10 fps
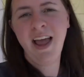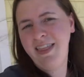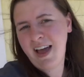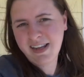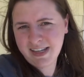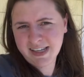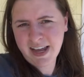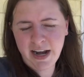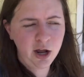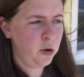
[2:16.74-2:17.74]
Not as
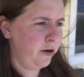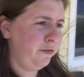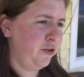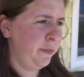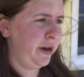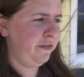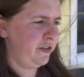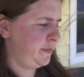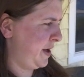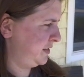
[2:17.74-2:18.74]
exciting or informative
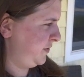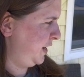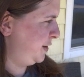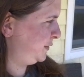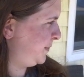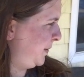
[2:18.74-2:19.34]
as past videos,